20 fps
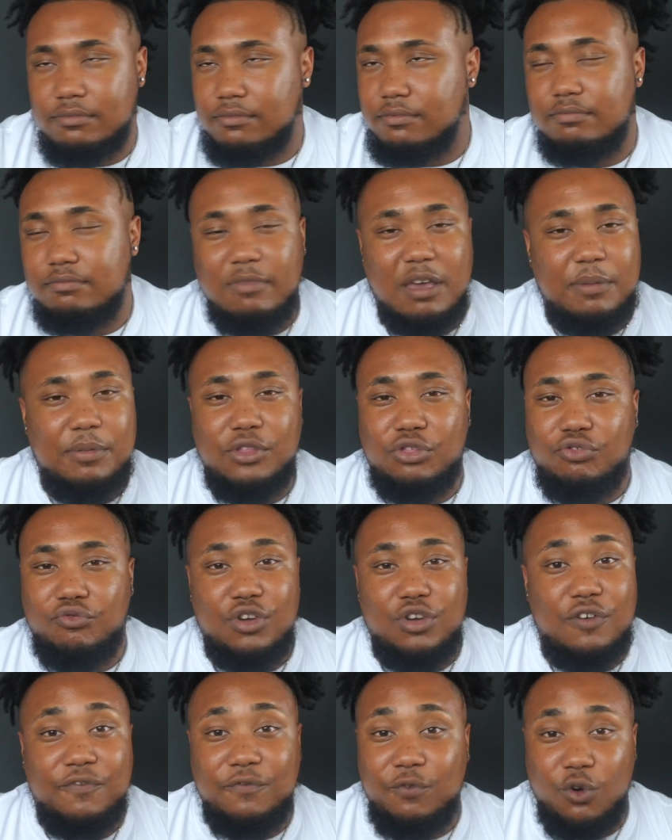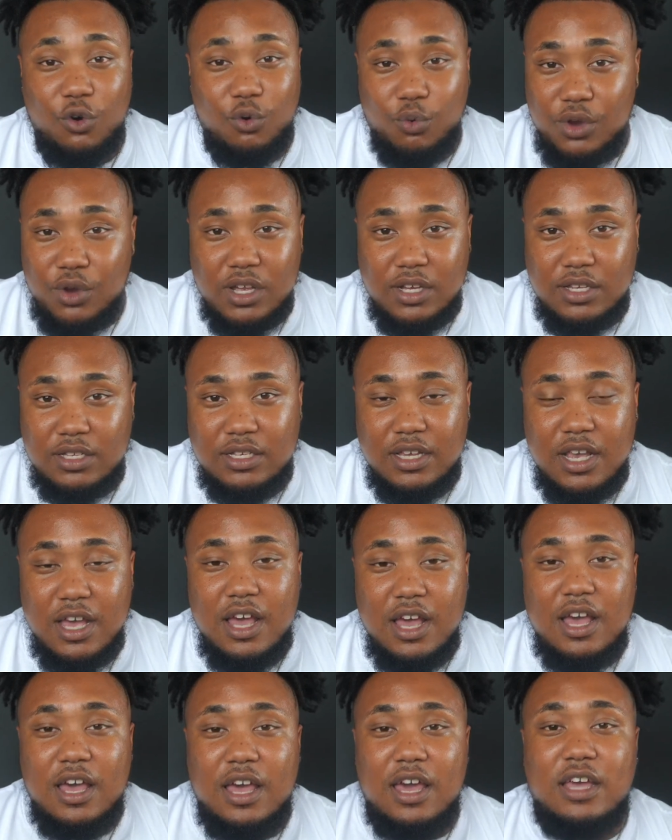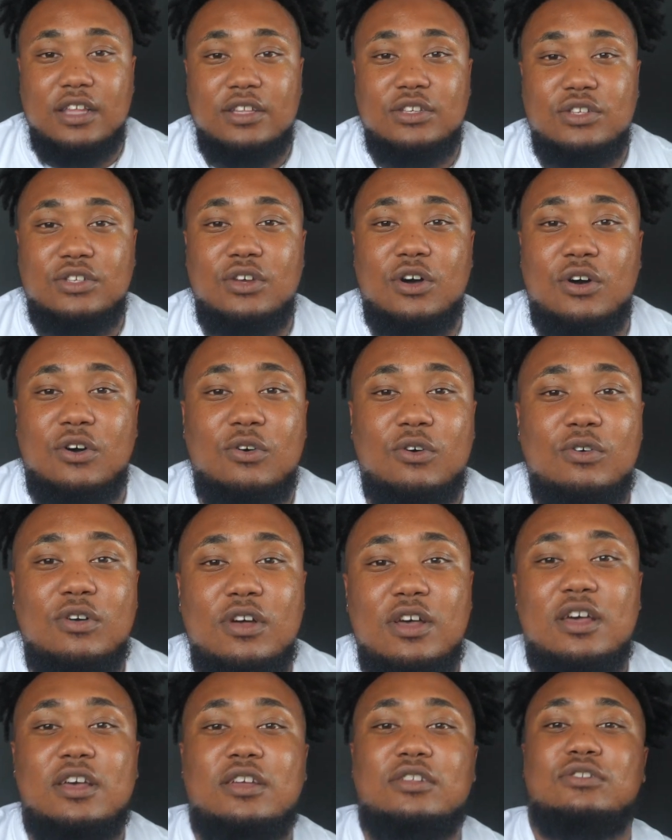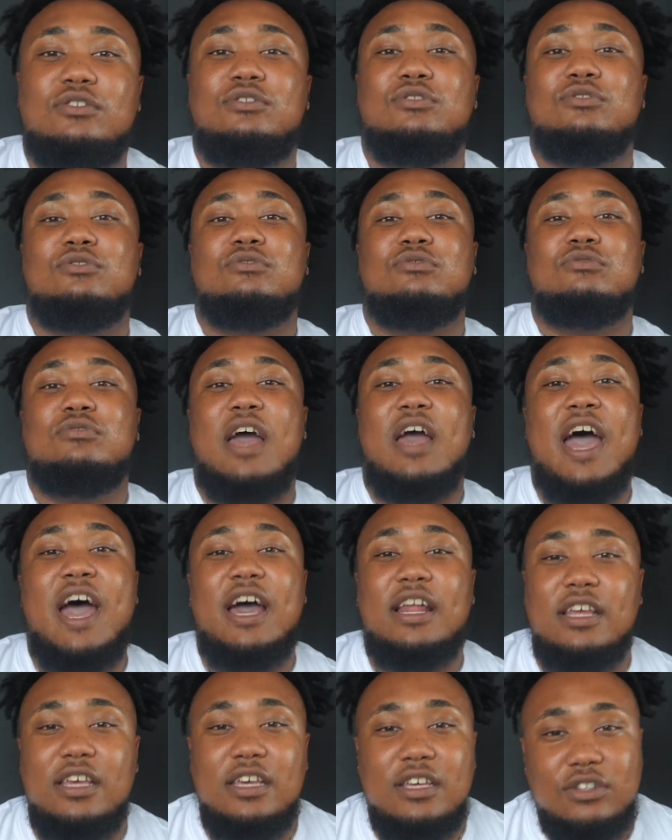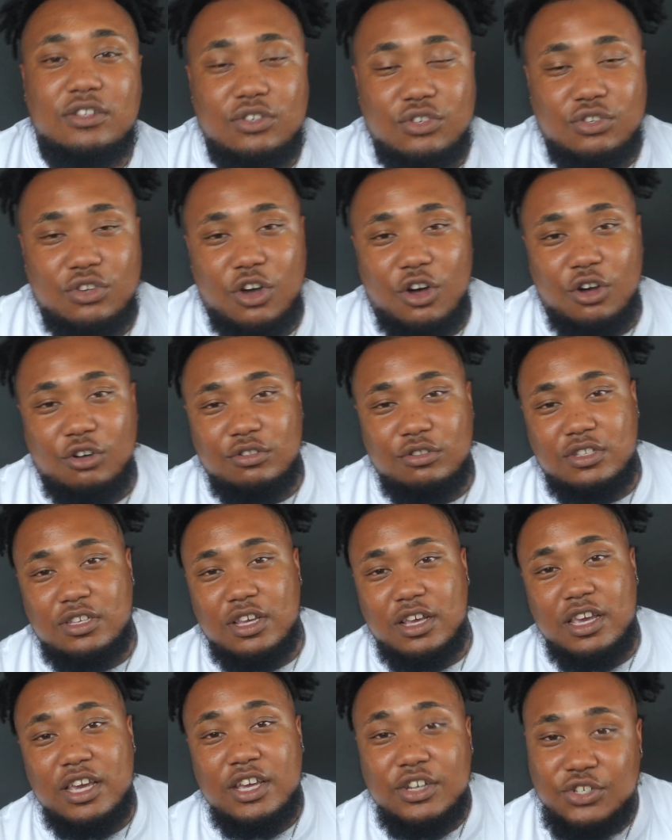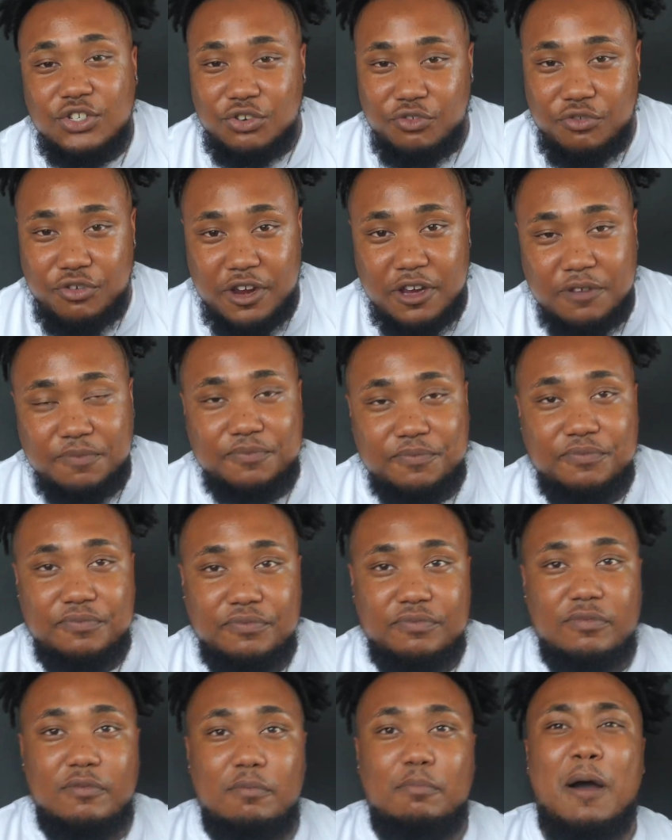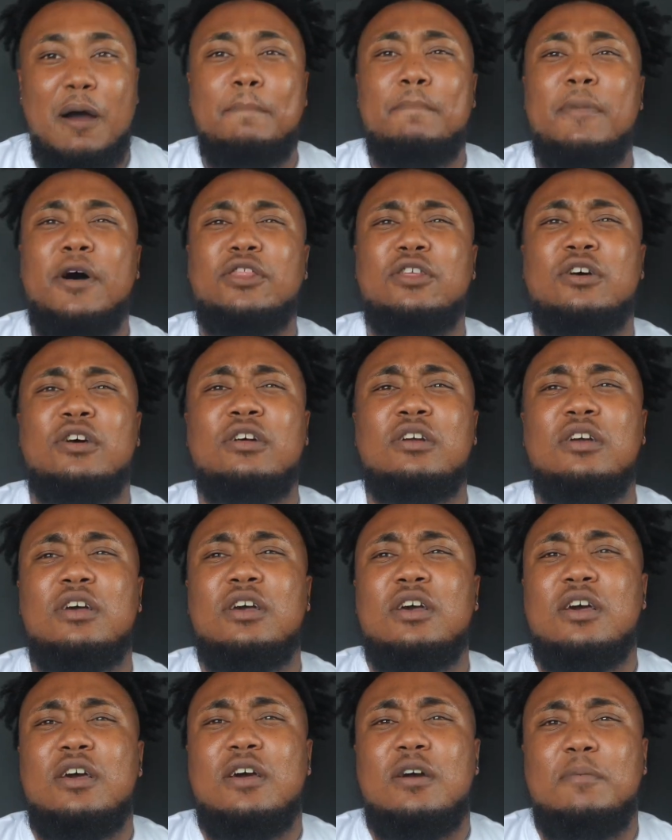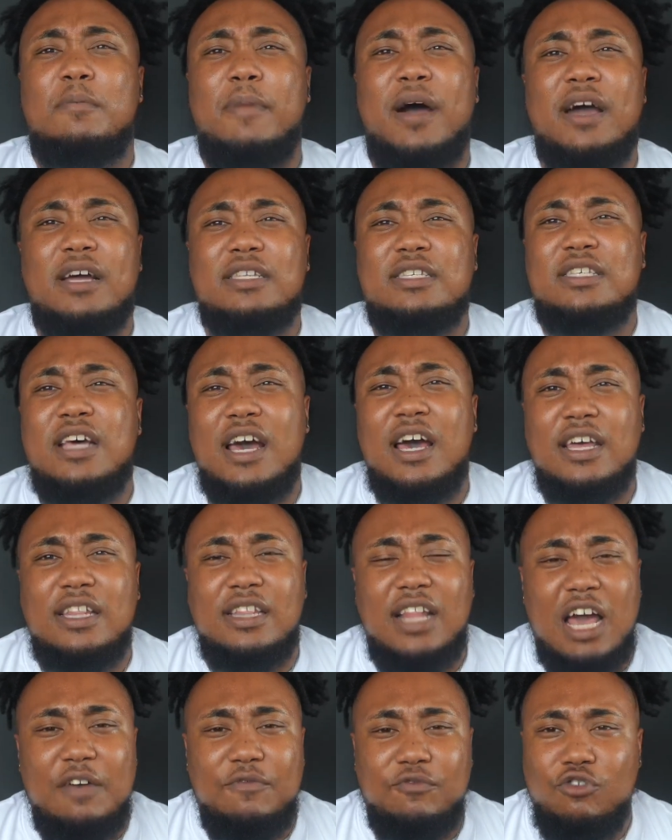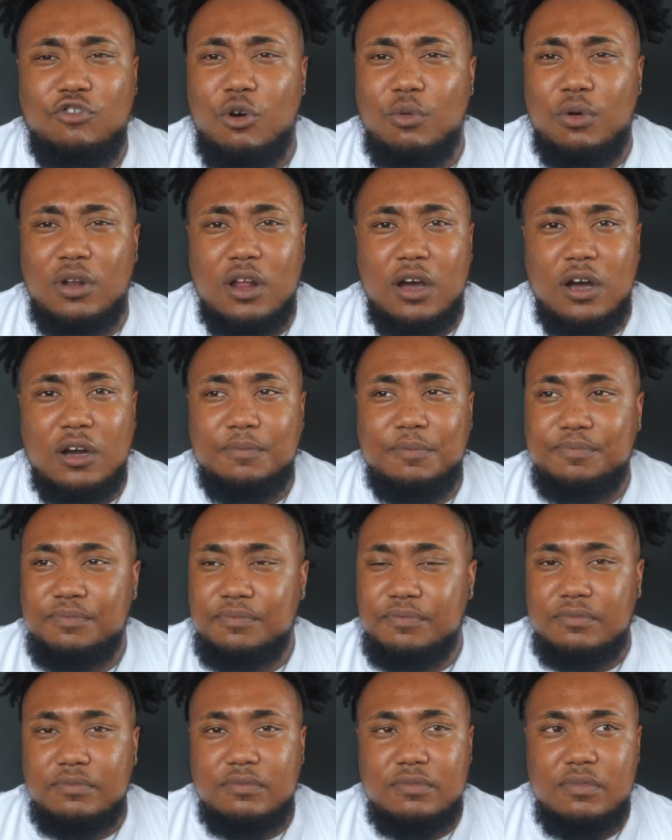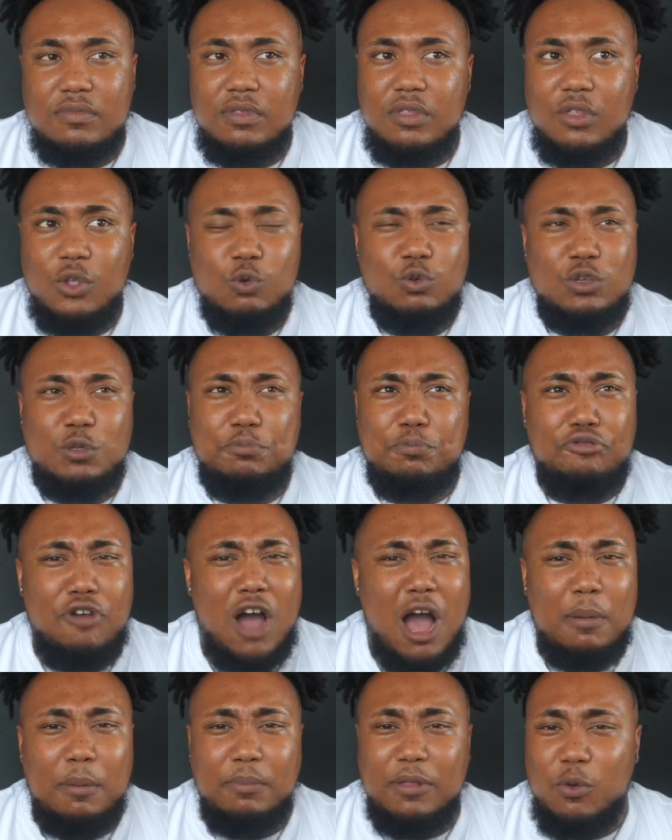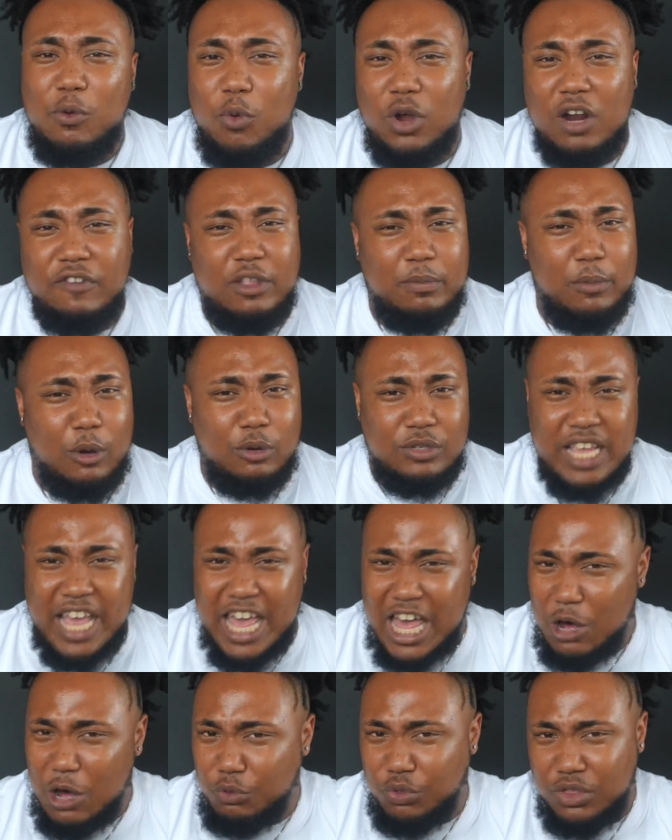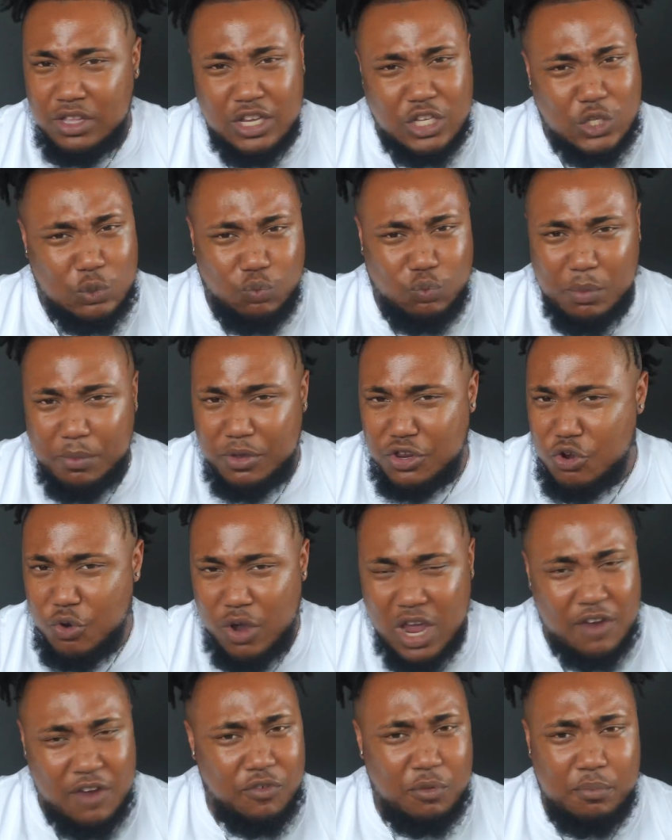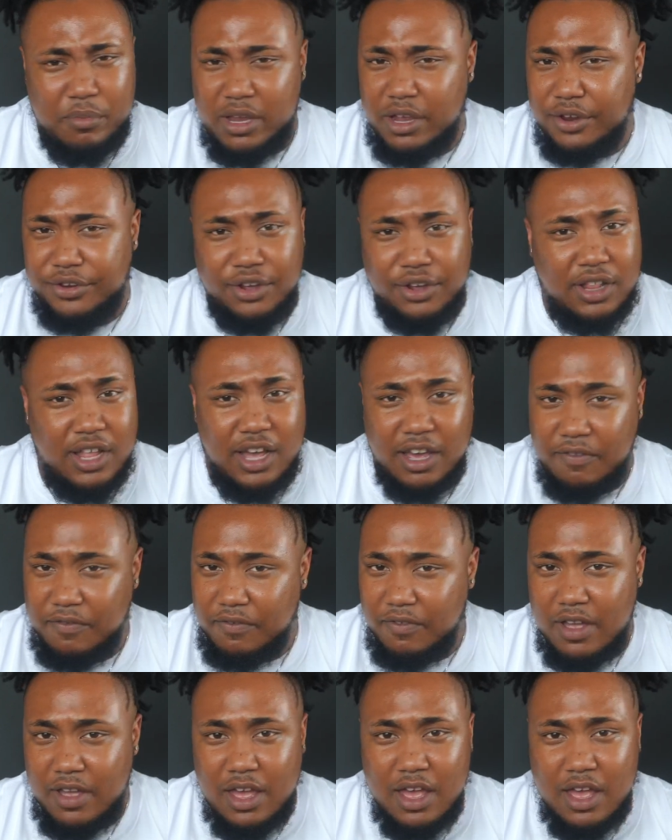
maybe 3 or 4 weeks. And so to add insult to injury, my mother, my entire life growing up, was probably one of the most healthiest women you'll ever meet in your life.